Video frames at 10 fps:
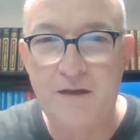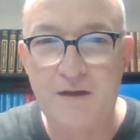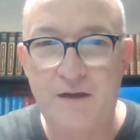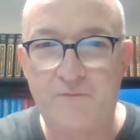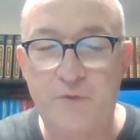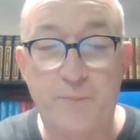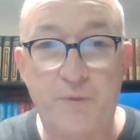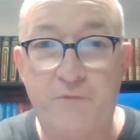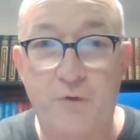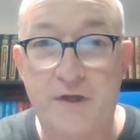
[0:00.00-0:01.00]
uh, for,
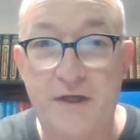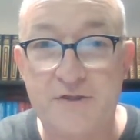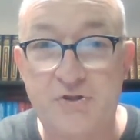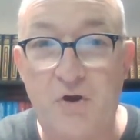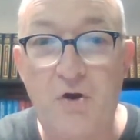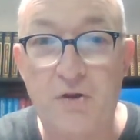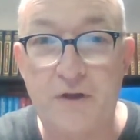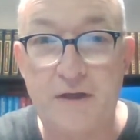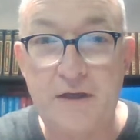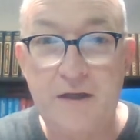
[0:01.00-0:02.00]
before King Saul,
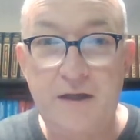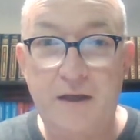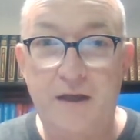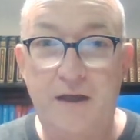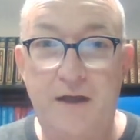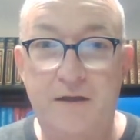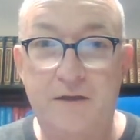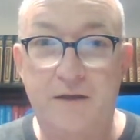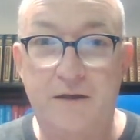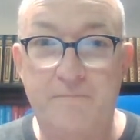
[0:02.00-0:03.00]
and and
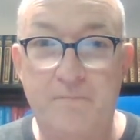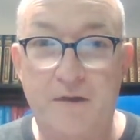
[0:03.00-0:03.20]
uh,